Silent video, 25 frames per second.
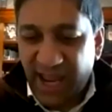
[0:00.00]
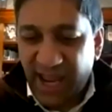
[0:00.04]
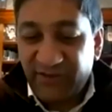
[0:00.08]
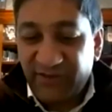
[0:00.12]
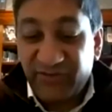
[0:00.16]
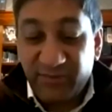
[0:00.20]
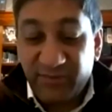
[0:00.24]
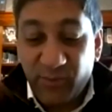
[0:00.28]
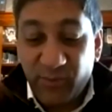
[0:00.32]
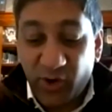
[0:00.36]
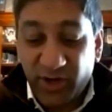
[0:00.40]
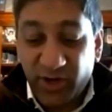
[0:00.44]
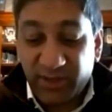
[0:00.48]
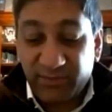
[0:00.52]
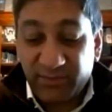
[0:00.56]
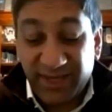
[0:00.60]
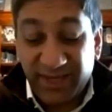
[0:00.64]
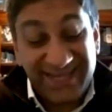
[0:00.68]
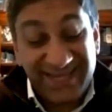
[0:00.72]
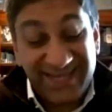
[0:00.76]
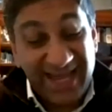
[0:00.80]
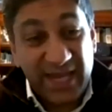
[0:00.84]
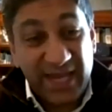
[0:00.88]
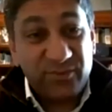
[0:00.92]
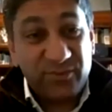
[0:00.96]
every morning my
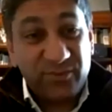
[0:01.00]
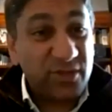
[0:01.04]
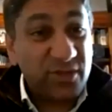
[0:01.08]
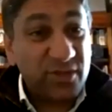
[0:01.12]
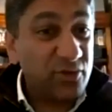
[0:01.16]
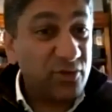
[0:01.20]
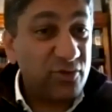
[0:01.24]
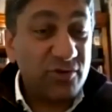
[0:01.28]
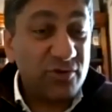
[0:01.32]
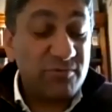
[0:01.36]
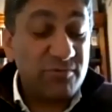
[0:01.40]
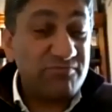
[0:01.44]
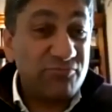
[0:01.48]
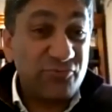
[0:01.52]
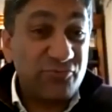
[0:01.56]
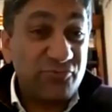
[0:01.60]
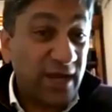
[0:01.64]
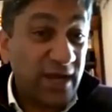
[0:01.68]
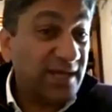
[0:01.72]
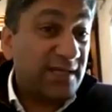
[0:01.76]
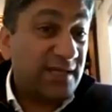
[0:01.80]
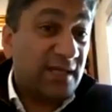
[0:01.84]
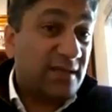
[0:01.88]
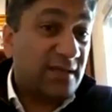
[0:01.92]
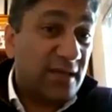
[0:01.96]
dad would go
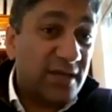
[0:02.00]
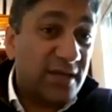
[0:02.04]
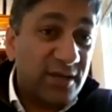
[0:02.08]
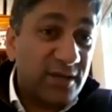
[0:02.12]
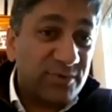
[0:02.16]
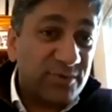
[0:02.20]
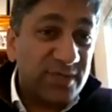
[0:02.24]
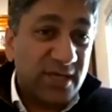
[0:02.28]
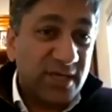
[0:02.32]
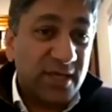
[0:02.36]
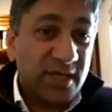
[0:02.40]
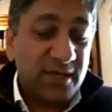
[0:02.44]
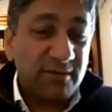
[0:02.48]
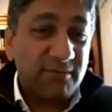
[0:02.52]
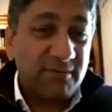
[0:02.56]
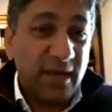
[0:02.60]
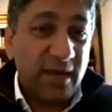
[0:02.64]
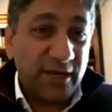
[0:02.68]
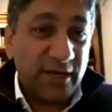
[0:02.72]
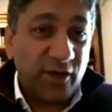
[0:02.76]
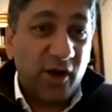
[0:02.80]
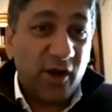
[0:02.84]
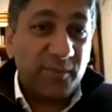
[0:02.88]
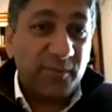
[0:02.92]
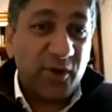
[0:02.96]
riding there. He was
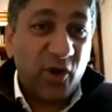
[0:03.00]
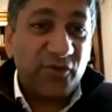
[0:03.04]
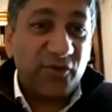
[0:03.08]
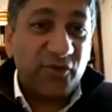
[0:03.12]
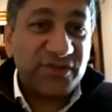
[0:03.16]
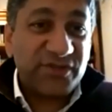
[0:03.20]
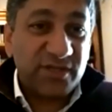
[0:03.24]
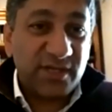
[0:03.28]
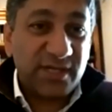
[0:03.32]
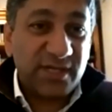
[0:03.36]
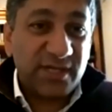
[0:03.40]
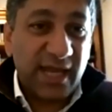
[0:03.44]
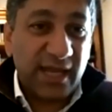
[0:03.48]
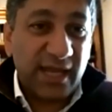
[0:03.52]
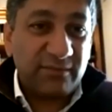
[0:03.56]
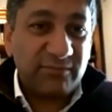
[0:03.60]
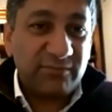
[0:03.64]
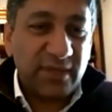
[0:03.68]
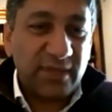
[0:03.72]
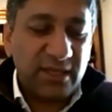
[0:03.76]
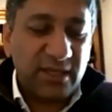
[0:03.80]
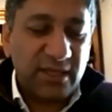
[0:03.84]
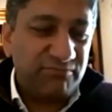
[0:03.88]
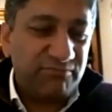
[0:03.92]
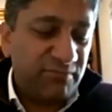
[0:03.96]
an army officer.
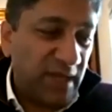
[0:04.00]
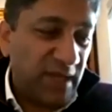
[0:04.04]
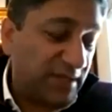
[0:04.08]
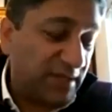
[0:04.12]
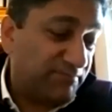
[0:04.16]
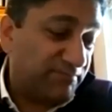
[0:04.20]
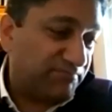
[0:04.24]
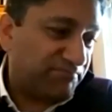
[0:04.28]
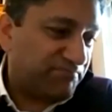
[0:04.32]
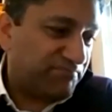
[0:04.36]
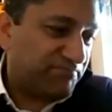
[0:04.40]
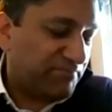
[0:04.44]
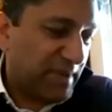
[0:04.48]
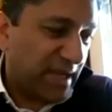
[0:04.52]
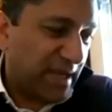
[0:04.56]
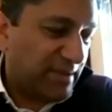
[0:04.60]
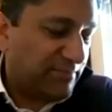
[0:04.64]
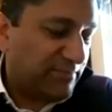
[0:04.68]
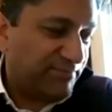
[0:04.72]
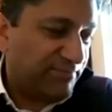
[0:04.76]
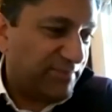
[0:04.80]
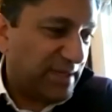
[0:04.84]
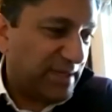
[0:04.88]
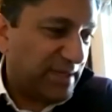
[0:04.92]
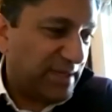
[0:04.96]
He'd
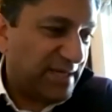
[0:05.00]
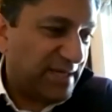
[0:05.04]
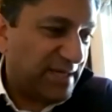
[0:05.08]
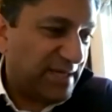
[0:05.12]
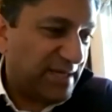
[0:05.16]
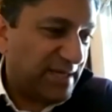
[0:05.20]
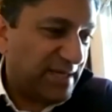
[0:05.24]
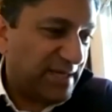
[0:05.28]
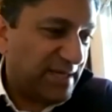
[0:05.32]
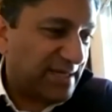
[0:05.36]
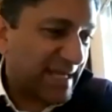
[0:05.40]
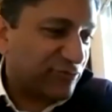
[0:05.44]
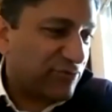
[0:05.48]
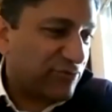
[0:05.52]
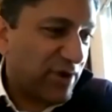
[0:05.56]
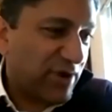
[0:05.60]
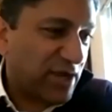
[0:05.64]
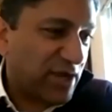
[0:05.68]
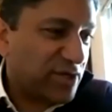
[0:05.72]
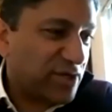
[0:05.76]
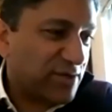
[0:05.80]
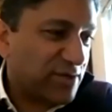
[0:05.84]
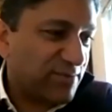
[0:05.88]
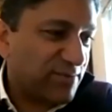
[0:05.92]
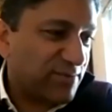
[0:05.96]
been in a
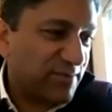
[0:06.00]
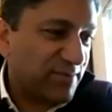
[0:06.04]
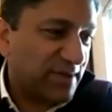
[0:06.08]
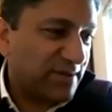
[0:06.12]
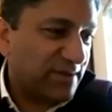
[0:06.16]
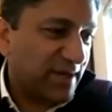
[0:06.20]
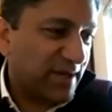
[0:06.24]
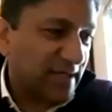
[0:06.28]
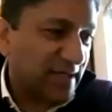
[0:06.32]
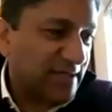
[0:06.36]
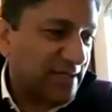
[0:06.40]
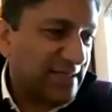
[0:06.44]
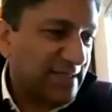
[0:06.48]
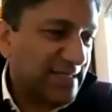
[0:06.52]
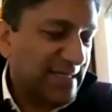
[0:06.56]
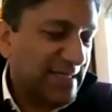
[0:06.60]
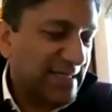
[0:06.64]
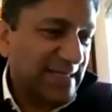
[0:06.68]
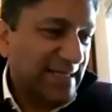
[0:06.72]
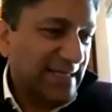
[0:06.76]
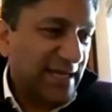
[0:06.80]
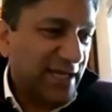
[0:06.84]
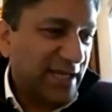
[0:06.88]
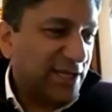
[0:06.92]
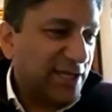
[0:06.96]
cavalry regiment, and
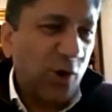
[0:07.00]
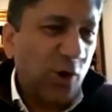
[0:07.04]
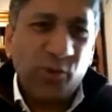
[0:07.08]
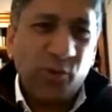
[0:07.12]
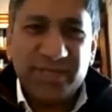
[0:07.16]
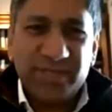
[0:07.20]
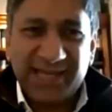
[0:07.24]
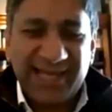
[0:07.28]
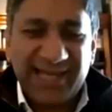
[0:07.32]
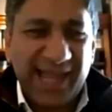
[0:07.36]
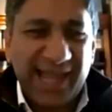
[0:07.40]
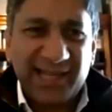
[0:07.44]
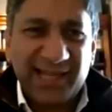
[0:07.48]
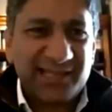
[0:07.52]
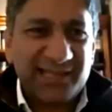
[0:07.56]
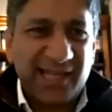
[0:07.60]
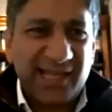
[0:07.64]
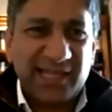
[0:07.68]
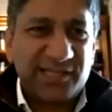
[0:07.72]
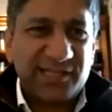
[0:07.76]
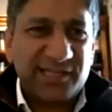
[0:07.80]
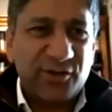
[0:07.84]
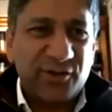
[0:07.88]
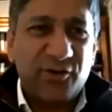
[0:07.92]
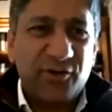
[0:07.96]
he'd always had
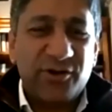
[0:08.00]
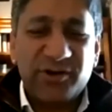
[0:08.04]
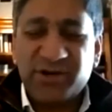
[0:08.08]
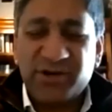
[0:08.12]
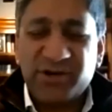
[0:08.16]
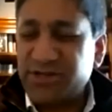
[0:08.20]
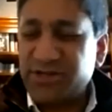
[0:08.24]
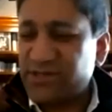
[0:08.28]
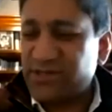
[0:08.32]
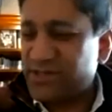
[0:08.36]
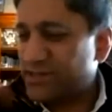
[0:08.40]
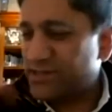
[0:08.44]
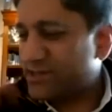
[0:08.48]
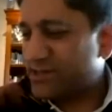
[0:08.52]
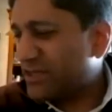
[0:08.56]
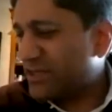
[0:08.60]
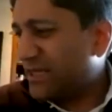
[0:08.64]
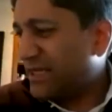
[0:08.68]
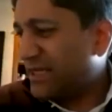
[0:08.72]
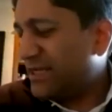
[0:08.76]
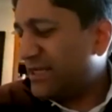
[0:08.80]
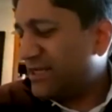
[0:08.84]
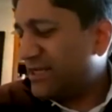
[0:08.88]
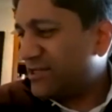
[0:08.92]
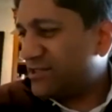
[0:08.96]
access to horses.
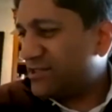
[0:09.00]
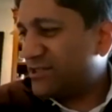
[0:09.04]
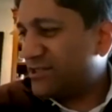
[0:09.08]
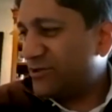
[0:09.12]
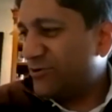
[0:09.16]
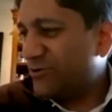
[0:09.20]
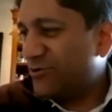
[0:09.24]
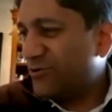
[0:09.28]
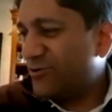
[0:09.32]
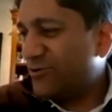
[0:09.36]
So